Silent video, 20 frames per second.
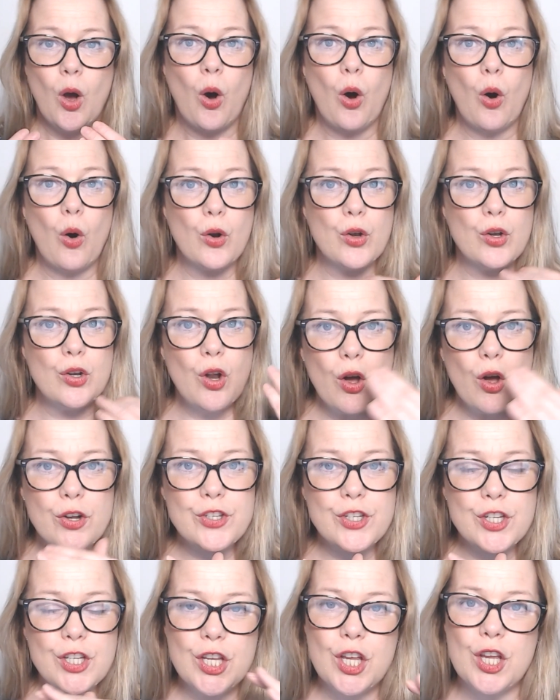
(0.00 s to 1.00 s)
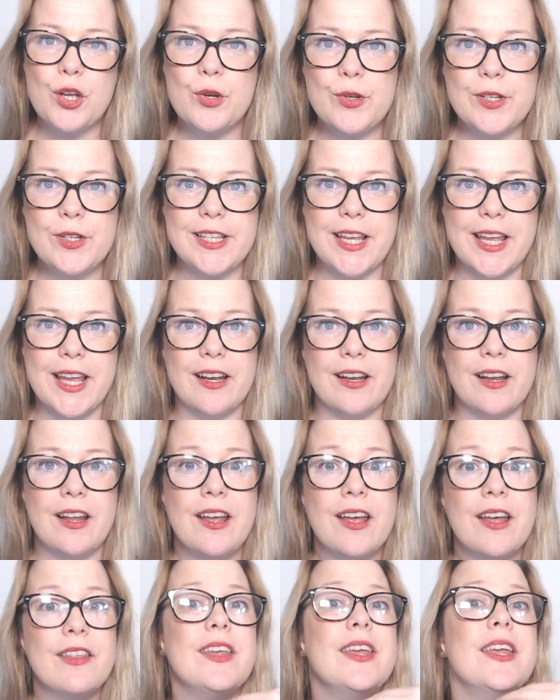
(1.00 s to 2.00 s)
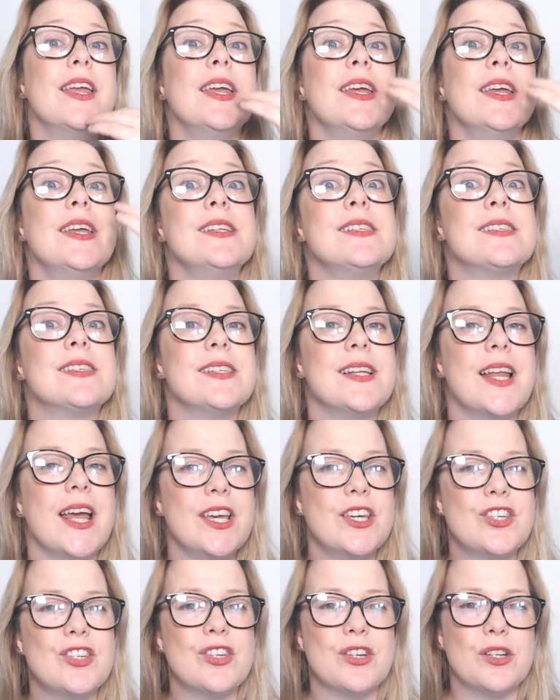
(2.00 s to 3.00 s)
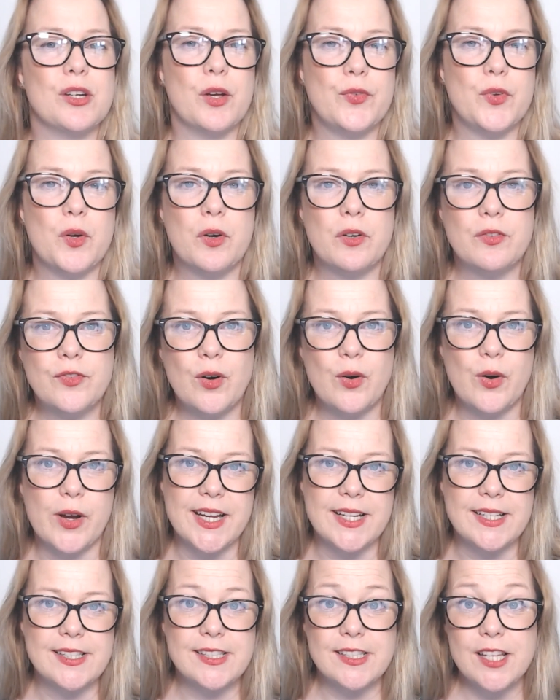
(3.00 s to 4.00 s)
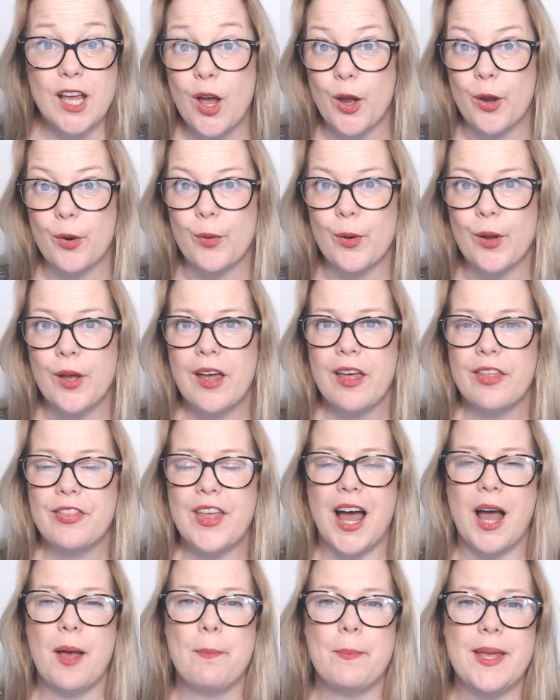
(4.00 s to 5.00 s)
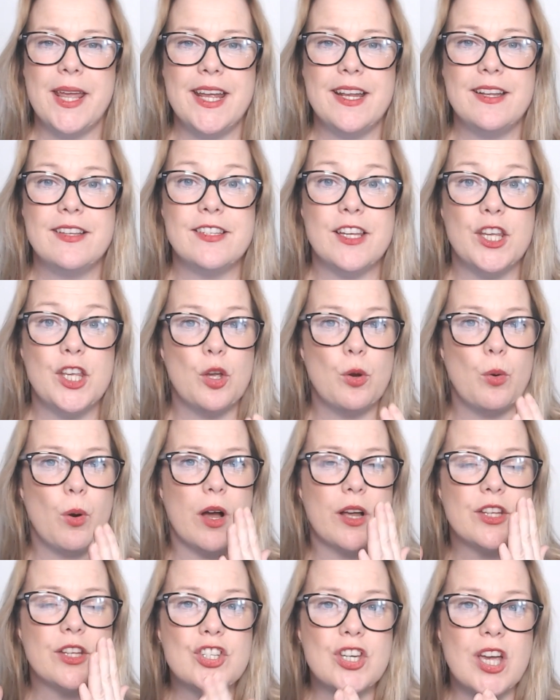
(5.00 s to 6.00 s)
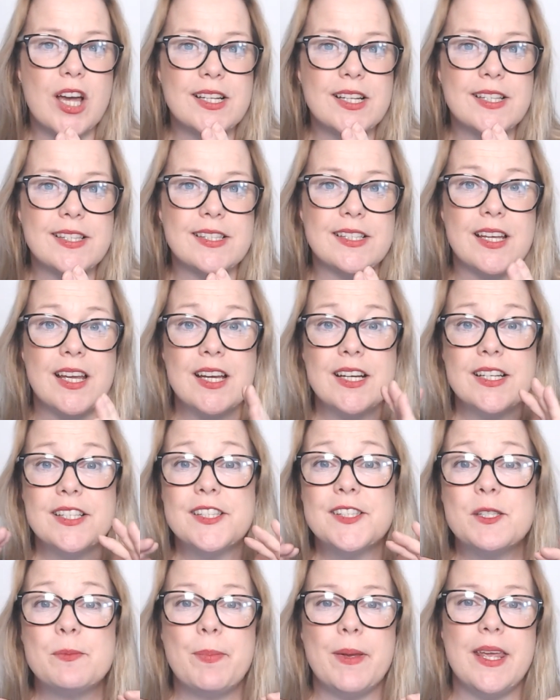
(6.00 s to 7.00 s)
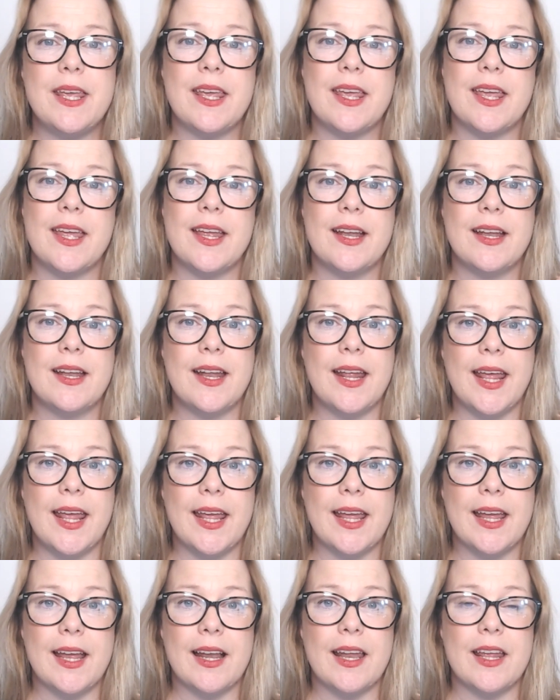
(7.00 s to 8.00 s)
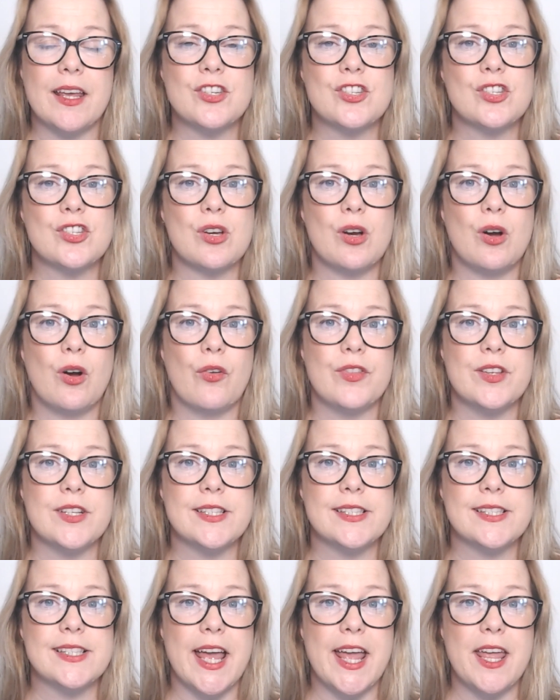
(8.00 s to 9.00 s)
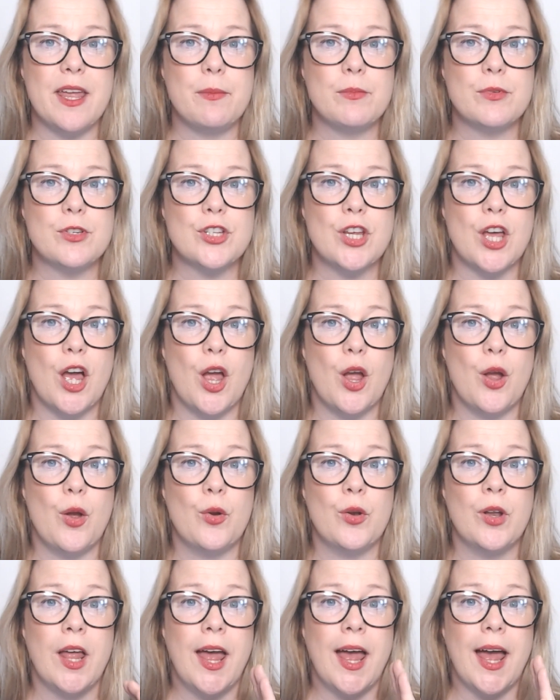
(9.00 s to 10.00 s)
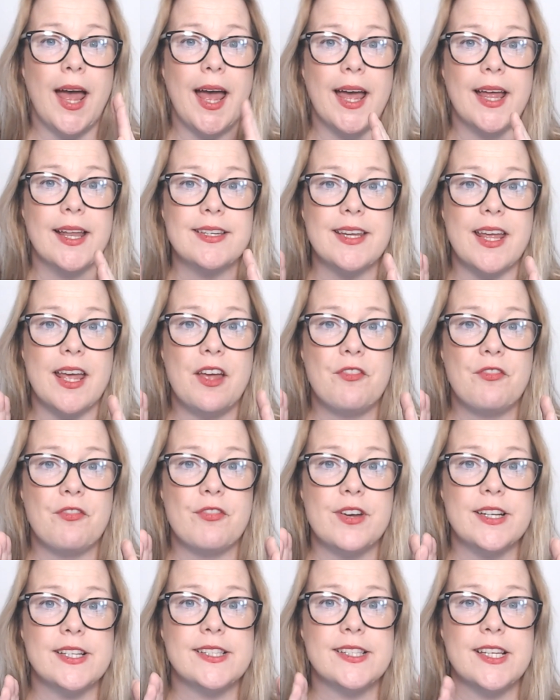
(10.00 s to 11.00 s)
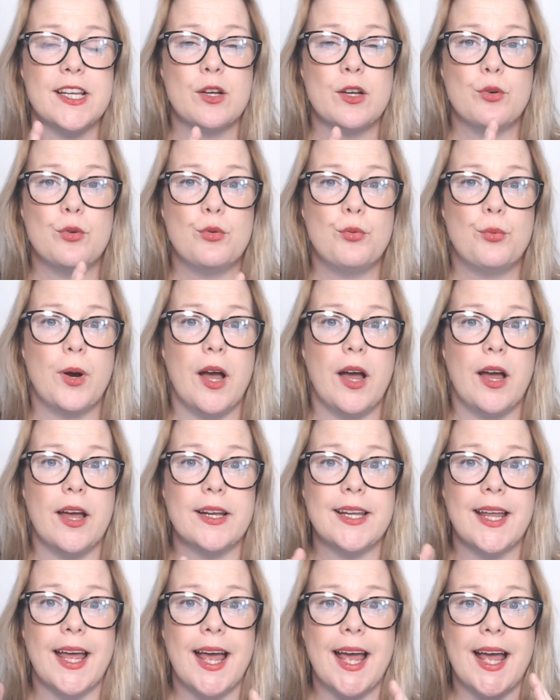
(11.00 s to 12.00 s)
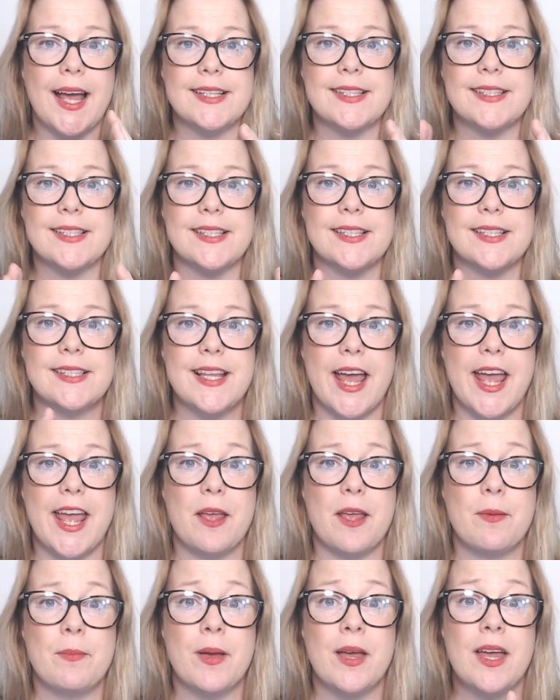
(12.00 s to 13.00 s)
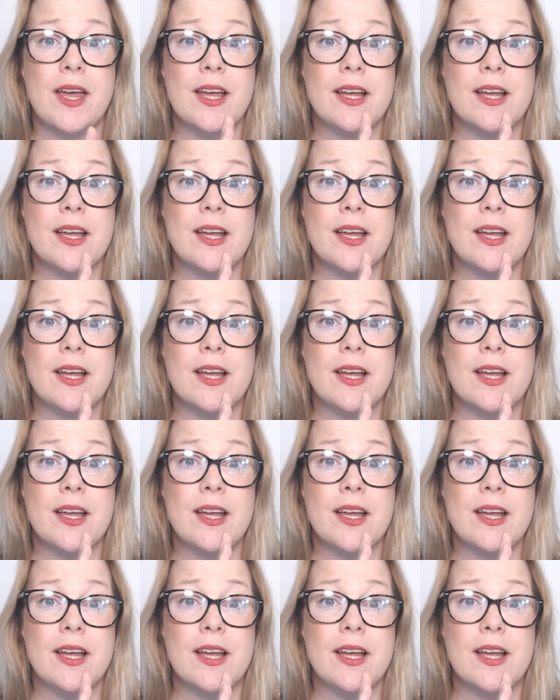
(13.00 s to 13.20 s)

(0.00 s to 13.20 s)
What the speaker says: or not using the intonation of your voice. So that means you are just speaking English on the same tone and every single word has the same